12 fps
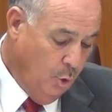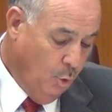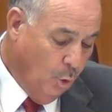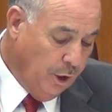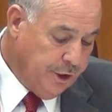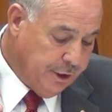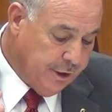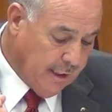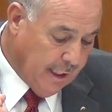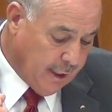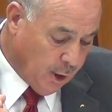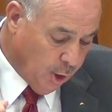we should
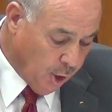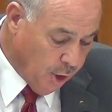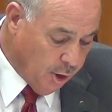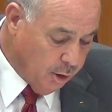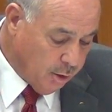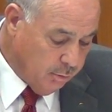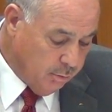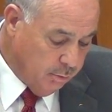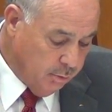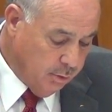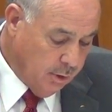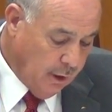take a look
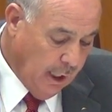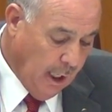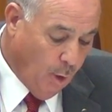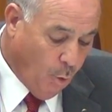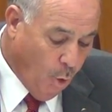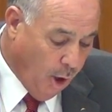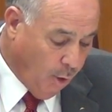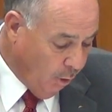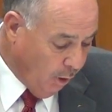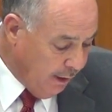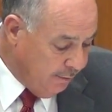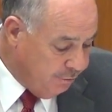at what
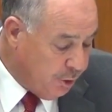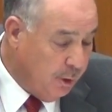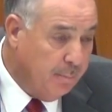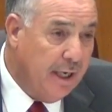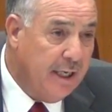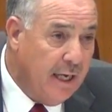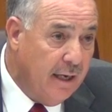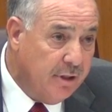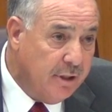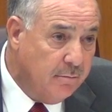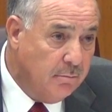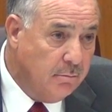relief should be given.